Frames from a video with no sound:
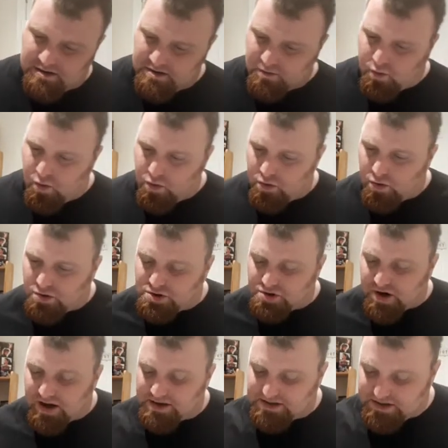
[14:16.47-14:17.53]
Warlord
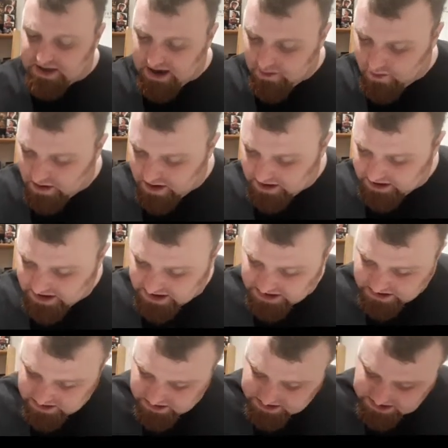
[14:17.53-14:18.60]
traits, there were
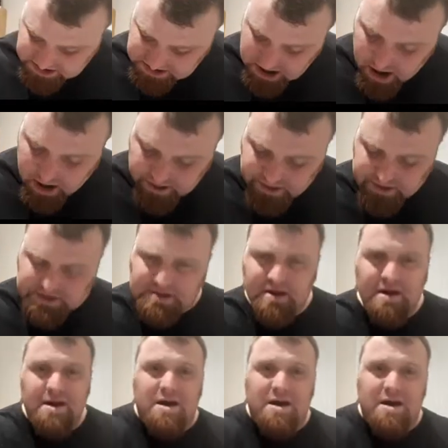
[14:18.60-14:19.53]
additional sagas